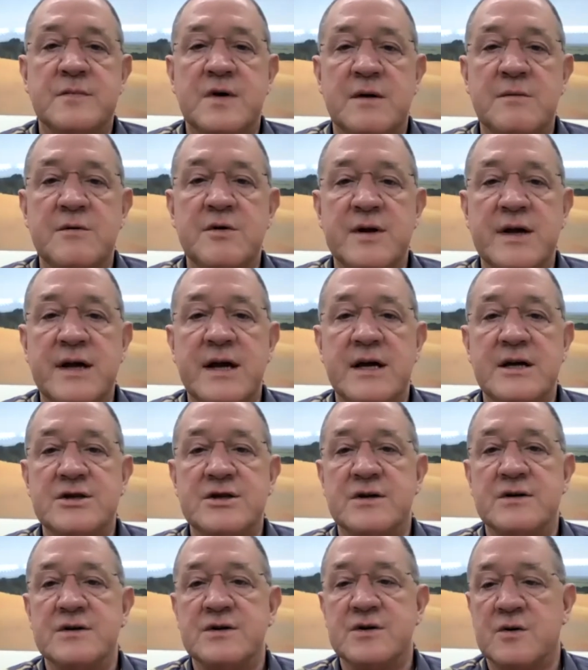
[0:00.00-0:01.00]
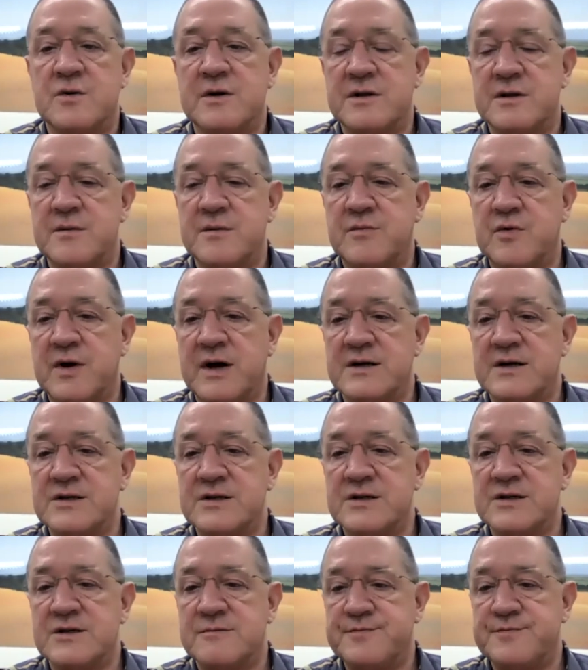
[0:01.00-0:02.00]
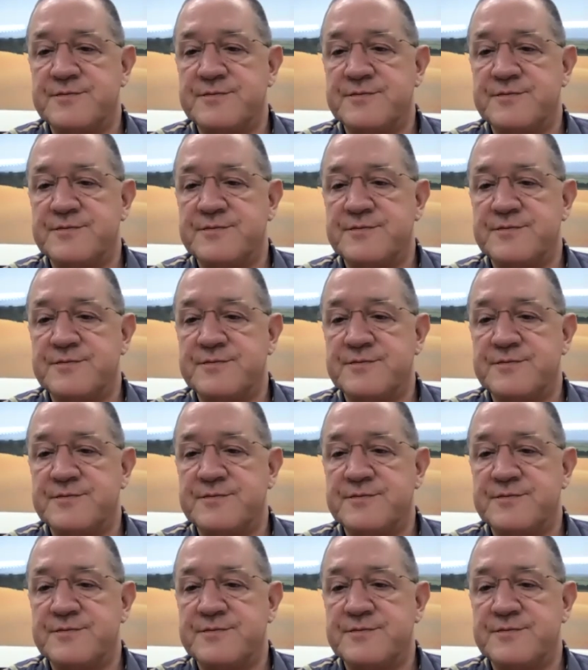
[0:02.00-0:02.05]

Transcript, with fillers: communications or in the press